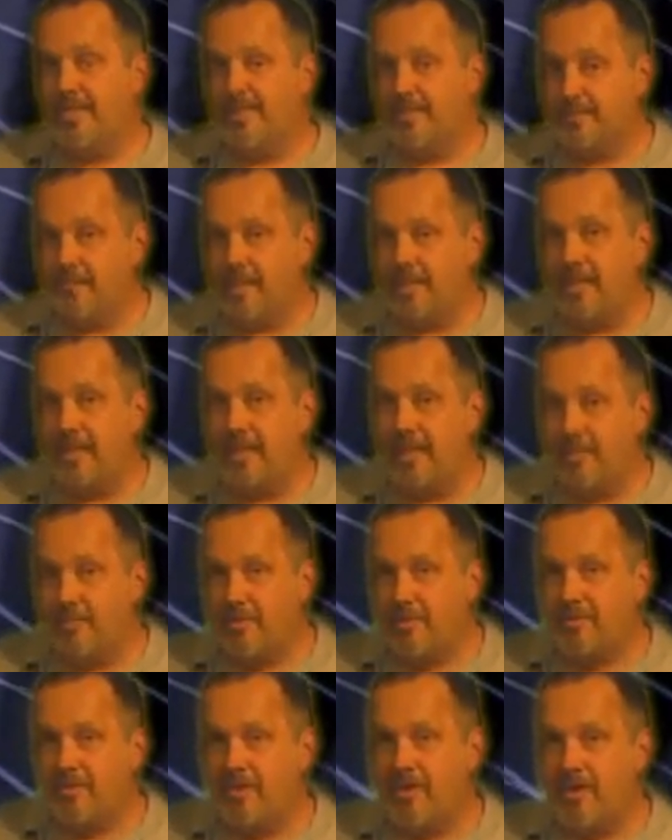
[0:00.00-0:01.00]
That's my
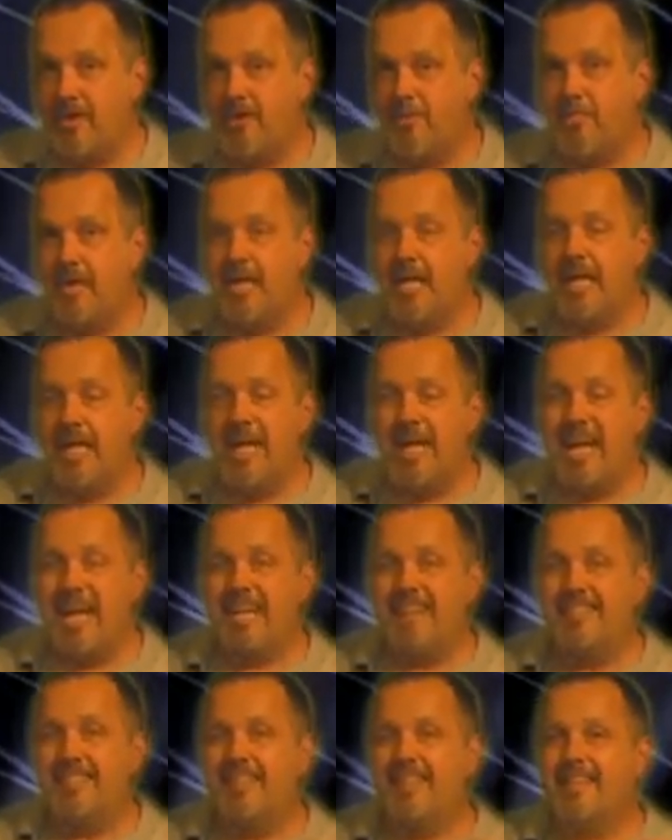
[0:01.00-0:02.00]
layman's term.
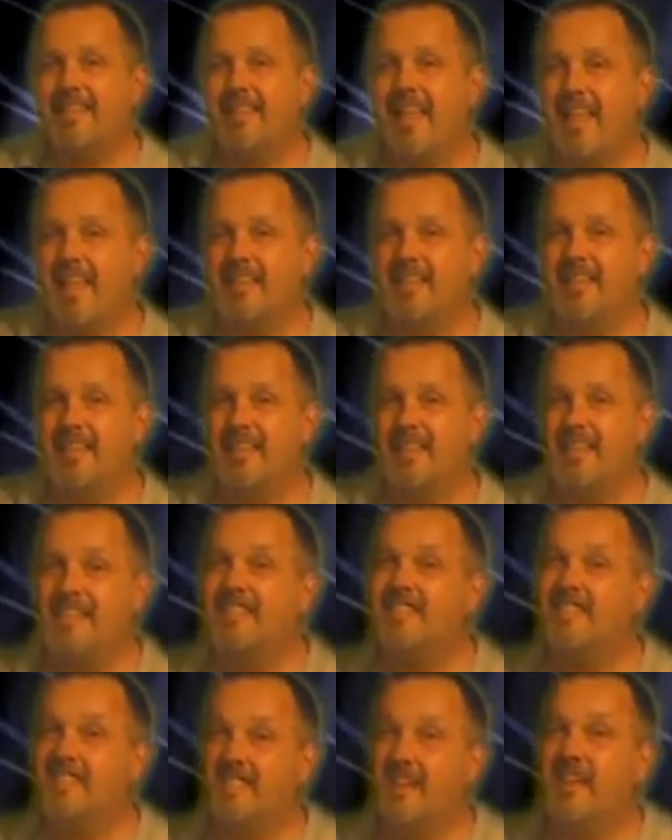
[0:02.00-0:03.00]
I think technically
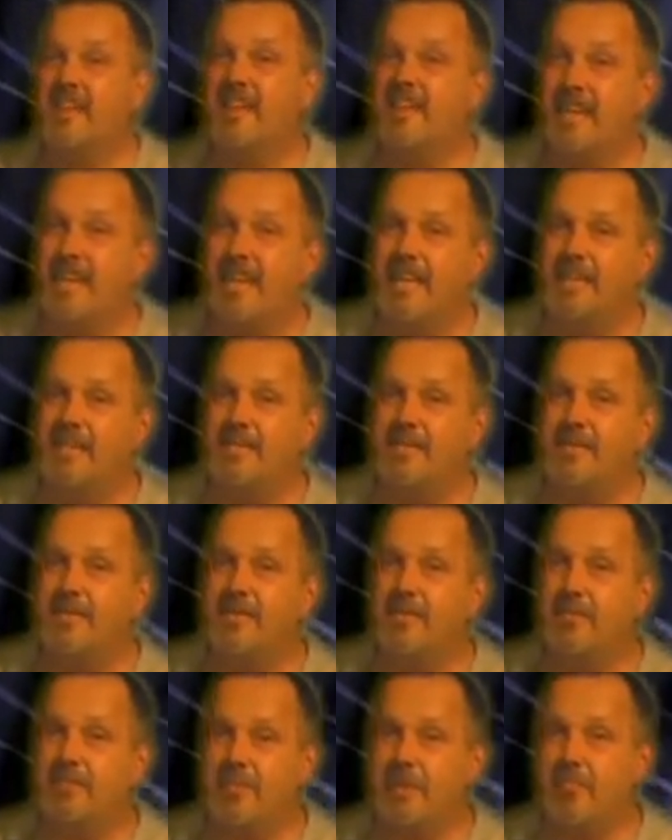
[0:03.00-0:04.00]
it's a lung
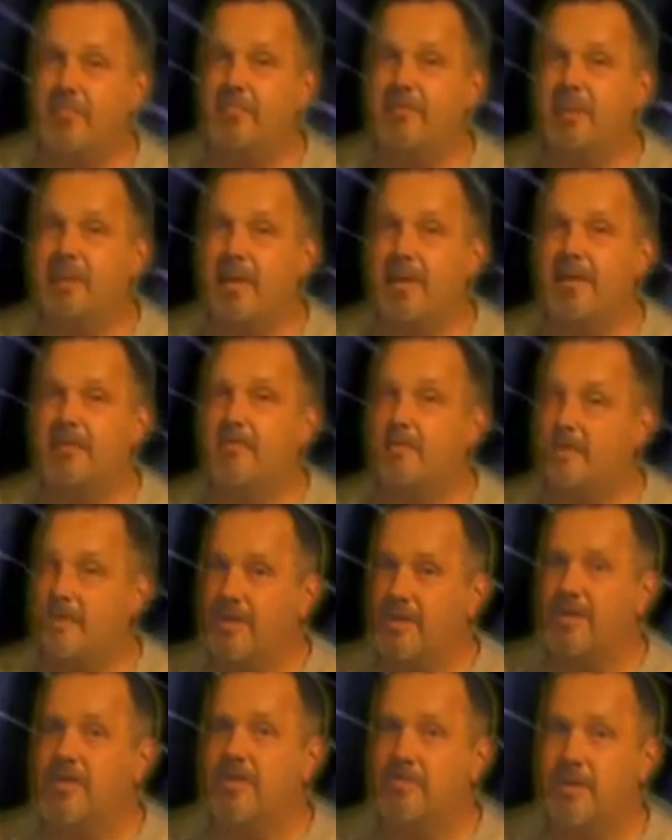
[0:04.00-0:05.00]
cancer that people get when
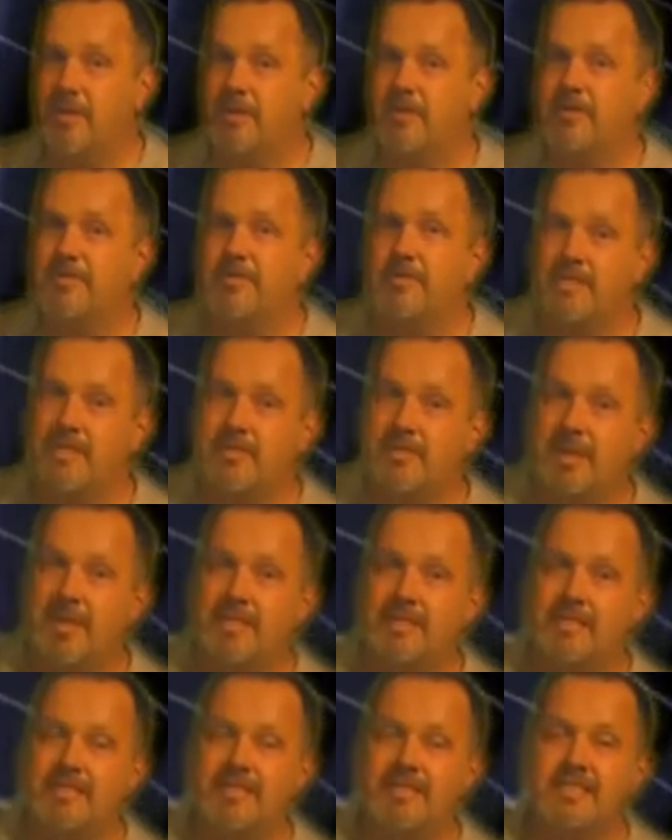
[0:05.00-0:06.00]
they're exposed to
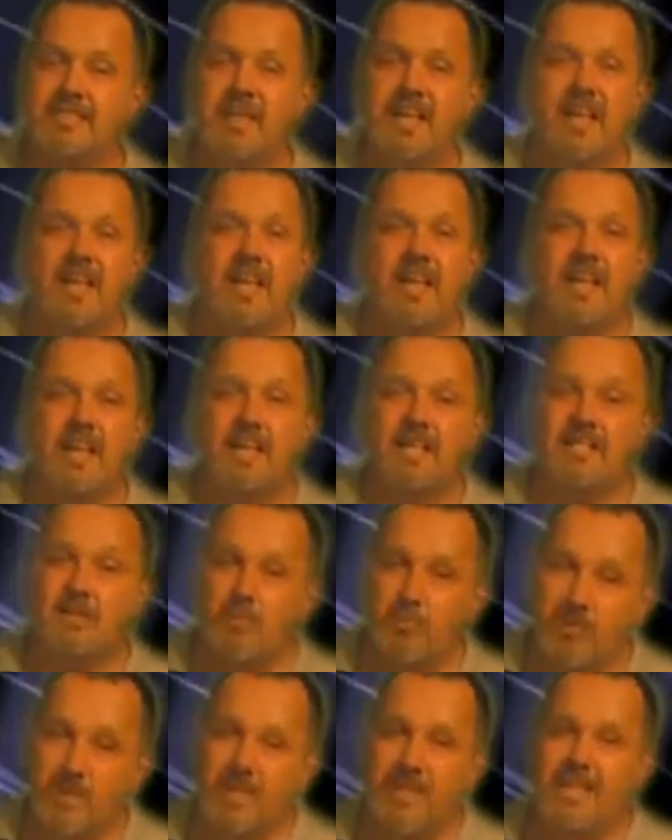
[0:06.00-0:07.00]
asbestos. It's a
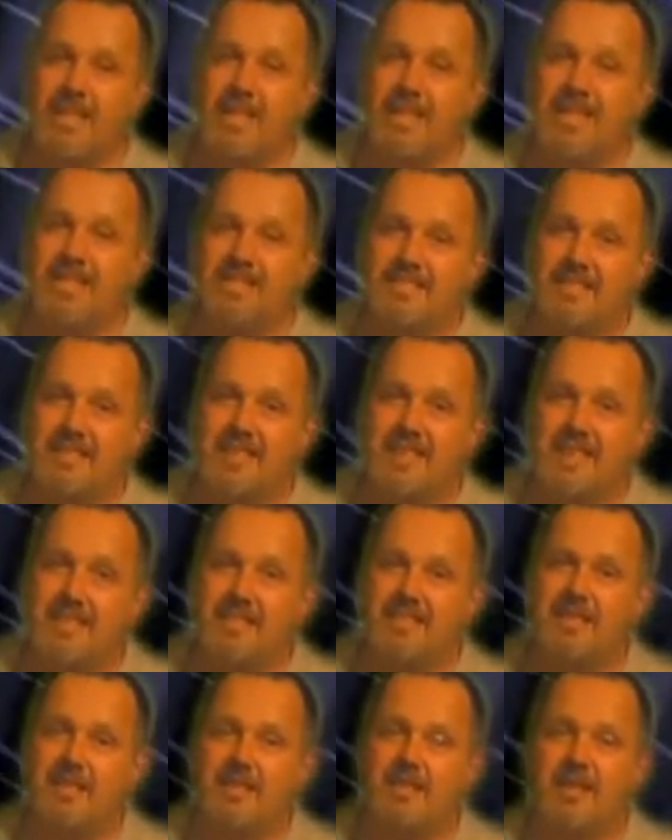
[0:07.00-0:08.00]
really nasty
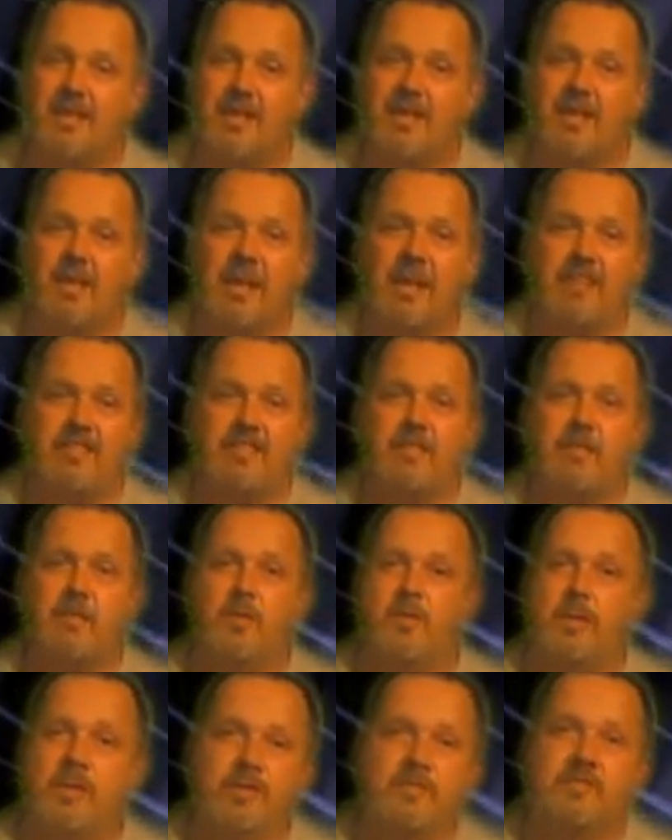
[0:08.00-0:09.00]
cancer, and the
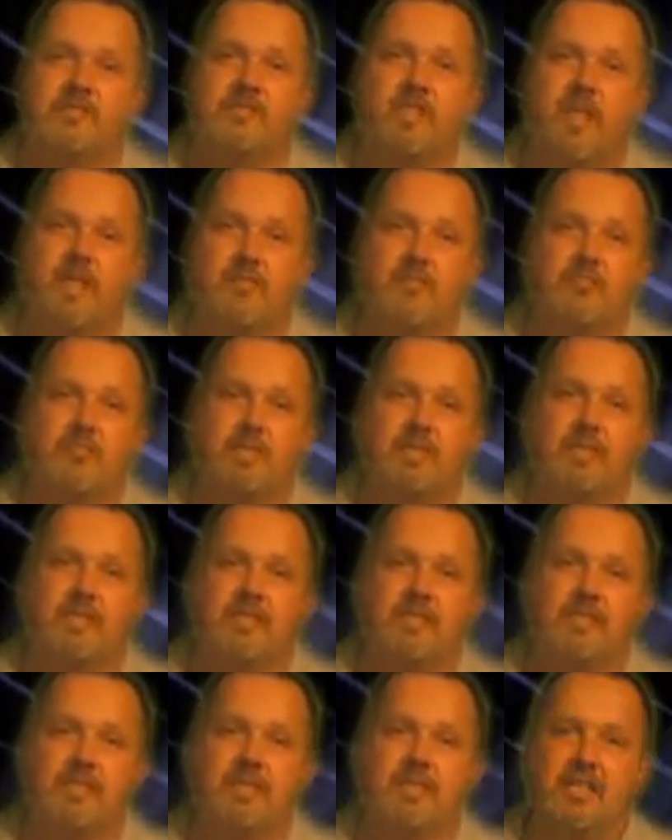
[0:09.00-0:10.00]
lawyers love it
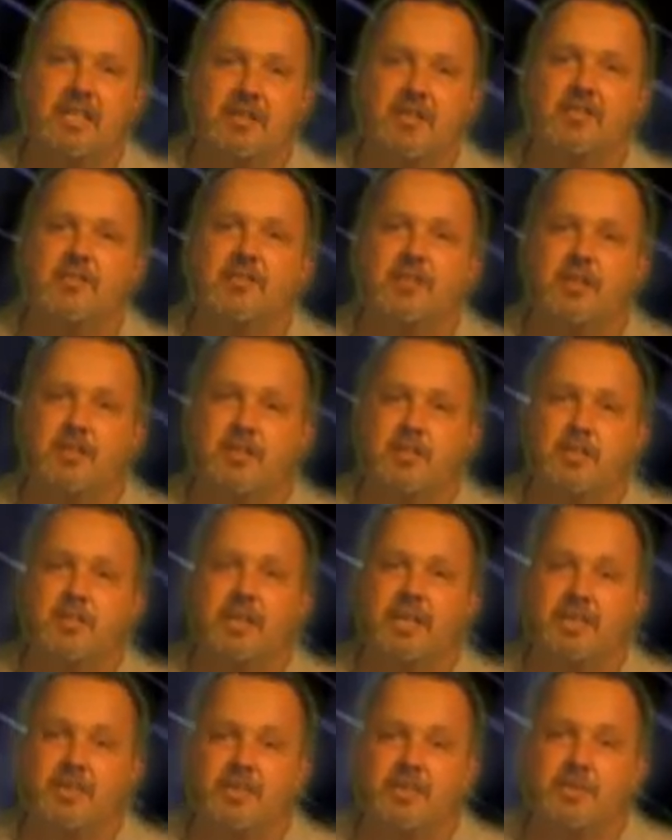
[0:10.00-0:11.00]
because they can usually
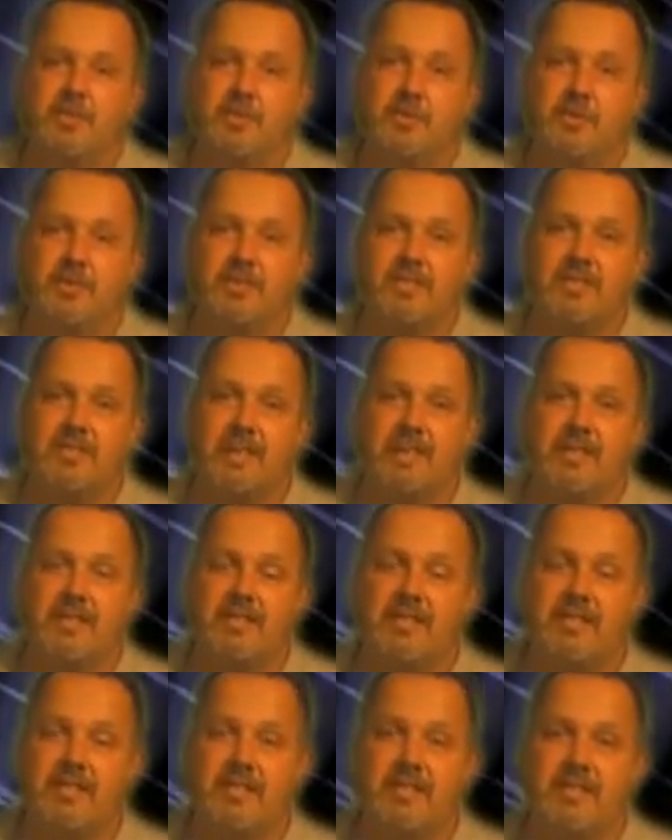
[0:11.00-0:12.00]
point the source
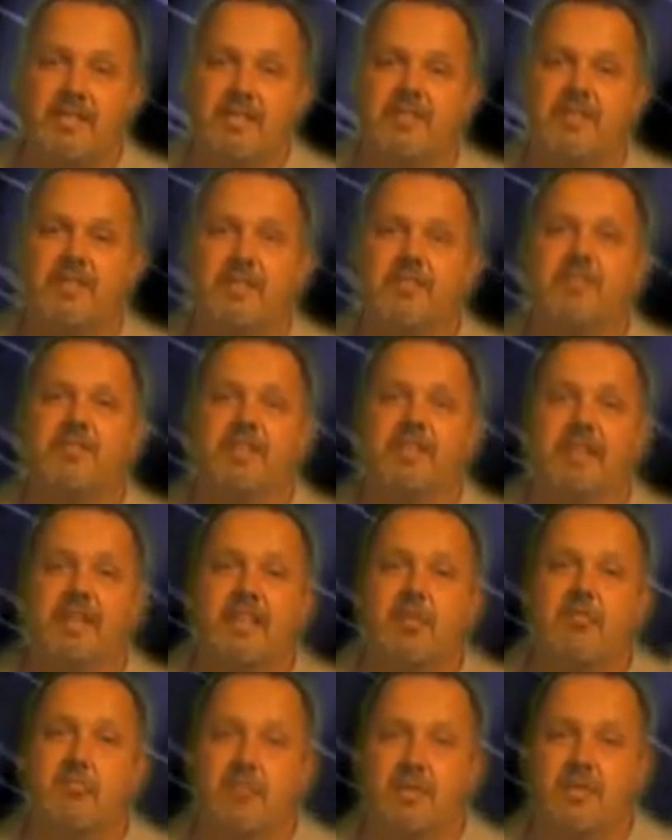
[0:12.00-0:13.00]
at the
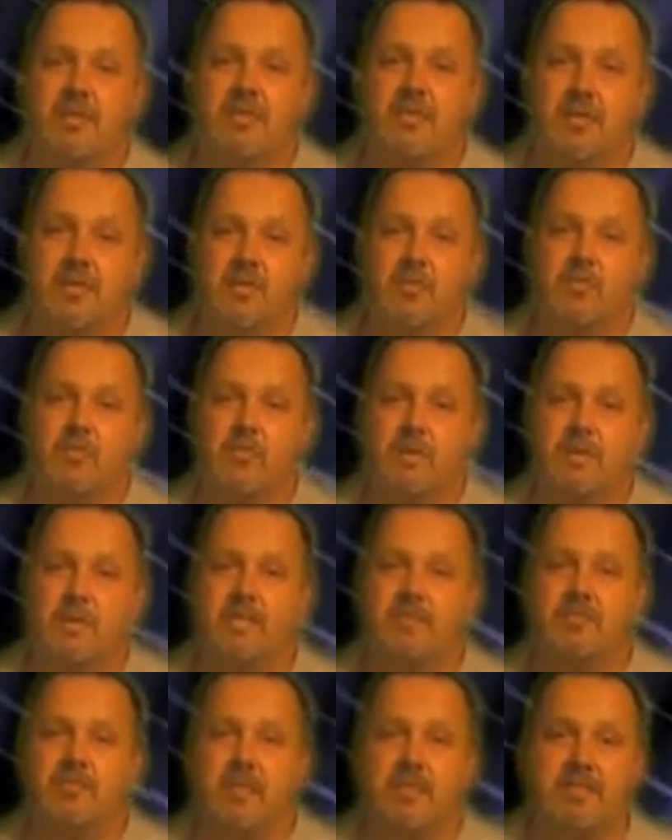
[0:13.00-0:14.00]
offending building where
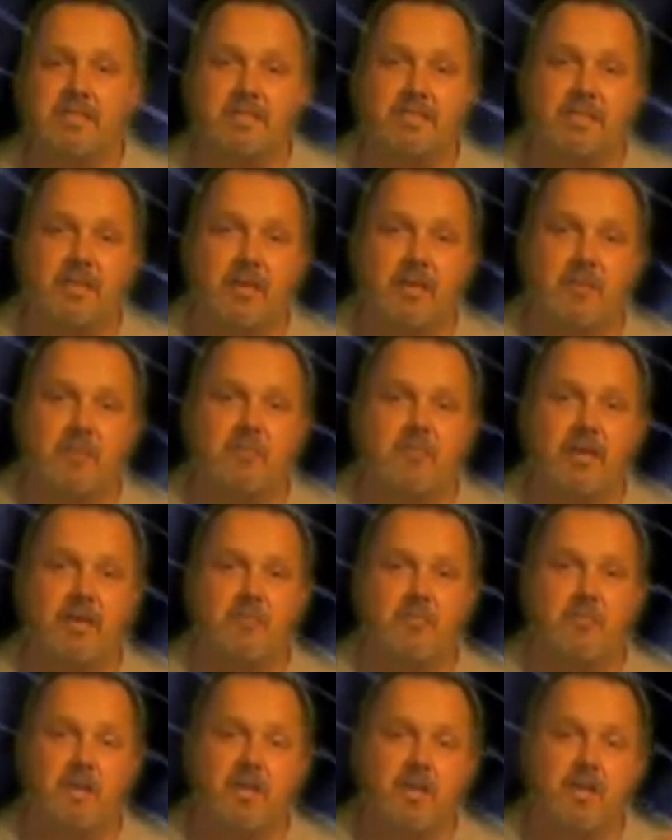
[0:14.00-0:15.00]
the asbestos came
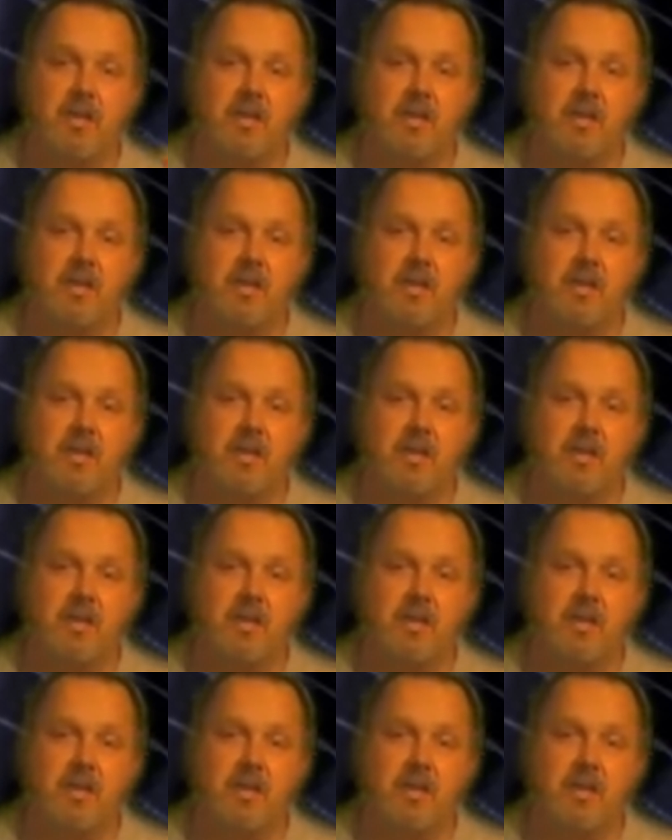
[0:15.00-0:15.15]
from,